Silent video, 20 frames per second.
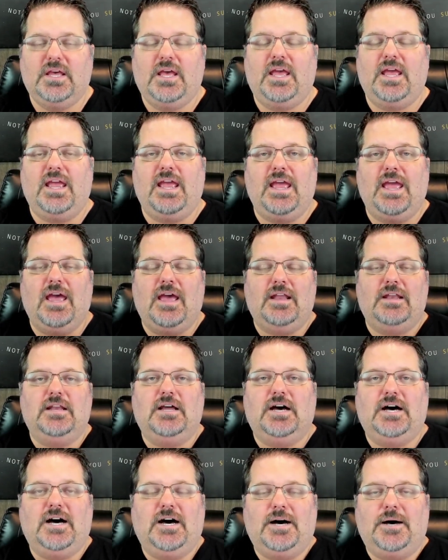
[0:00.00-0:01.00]
And
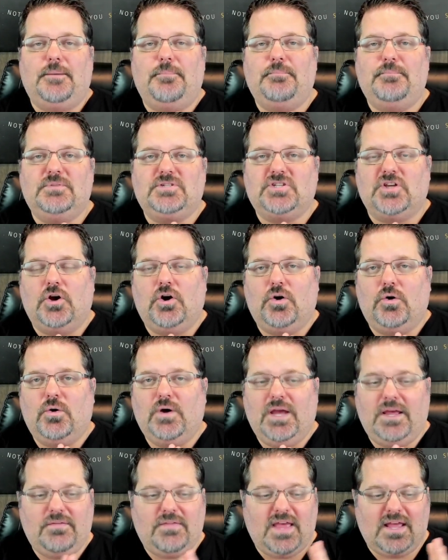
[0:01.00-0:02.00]

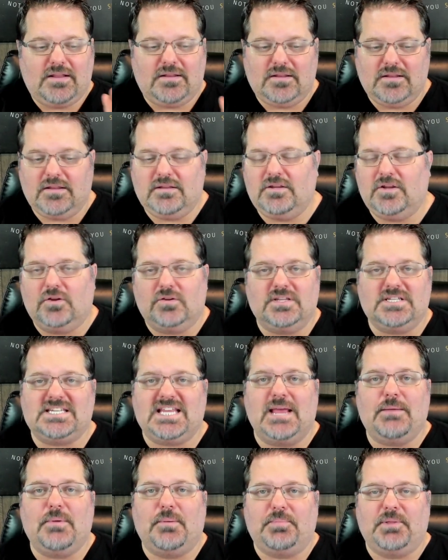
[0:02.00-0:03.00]
then, the
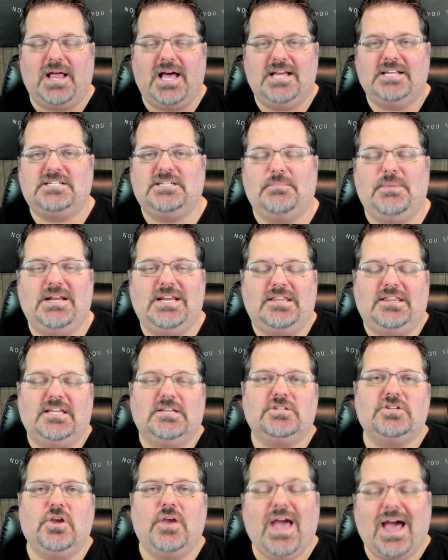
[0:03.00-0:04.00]
same applies to many
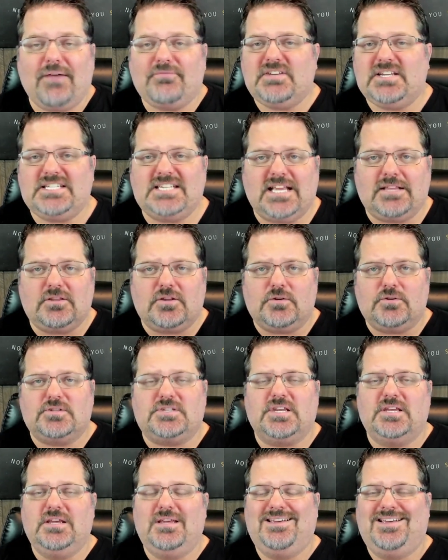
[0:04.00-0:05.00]
things. So you have to set
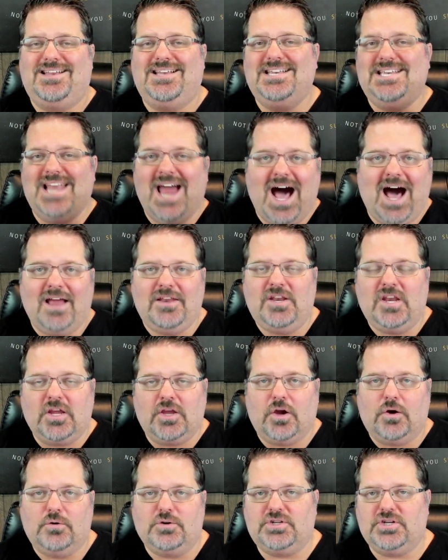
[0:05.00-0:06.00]
those
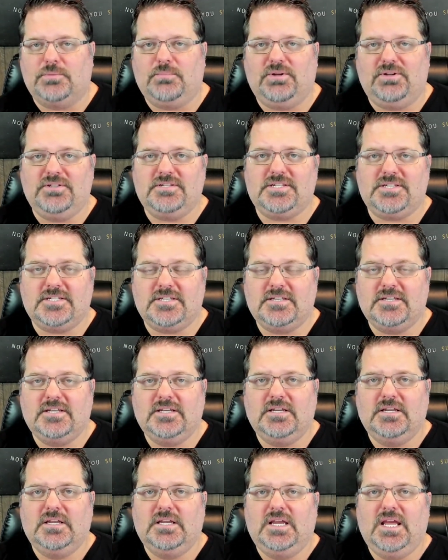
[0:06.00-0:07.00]
non-negotiables
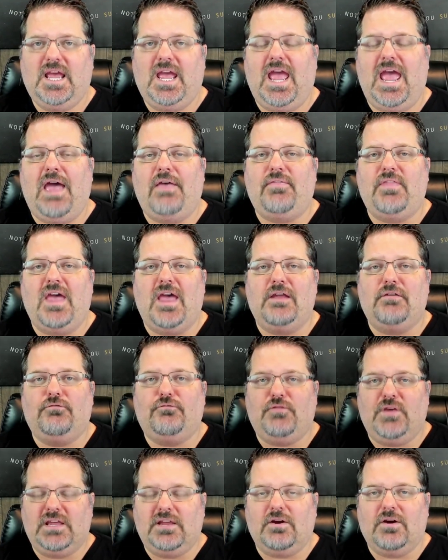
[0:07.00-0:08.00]
and then
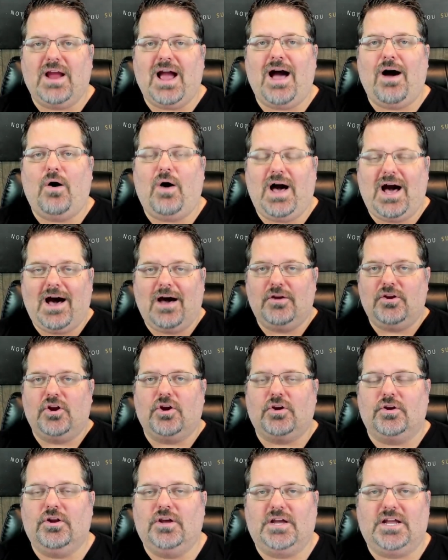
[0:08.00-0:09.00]
figure out how
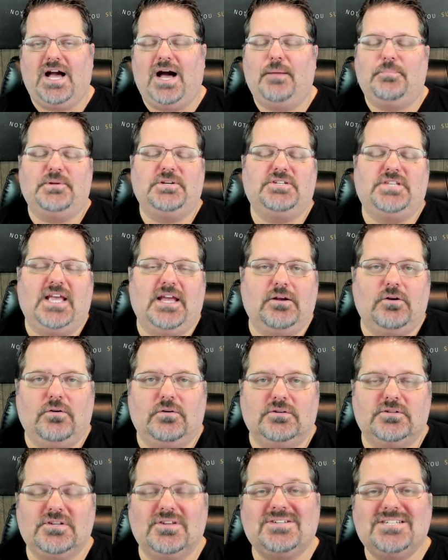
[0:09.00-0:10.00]
you're going to accomplish that
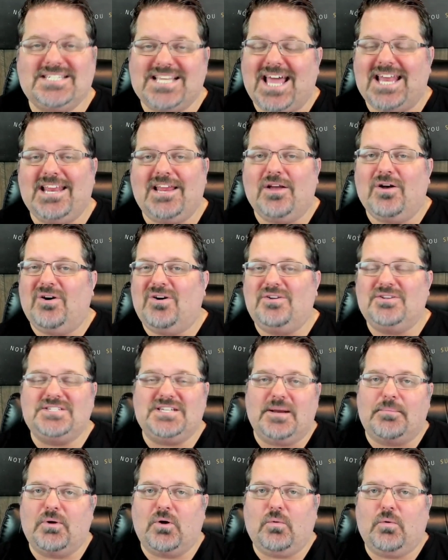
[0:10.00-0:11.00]
goal. So setting goals,
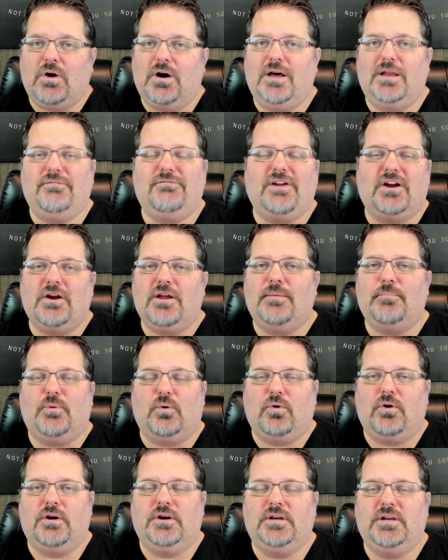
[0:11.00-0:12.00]
number one, very
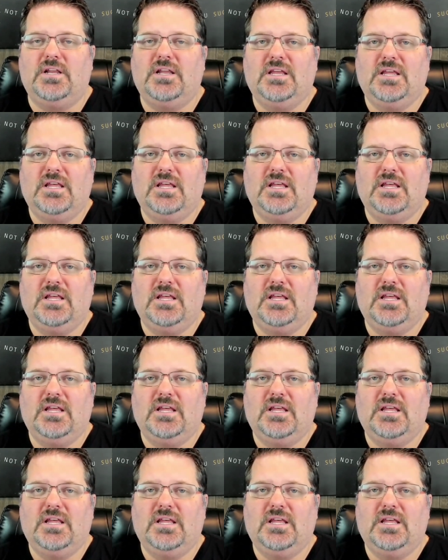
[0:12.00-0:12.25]
important.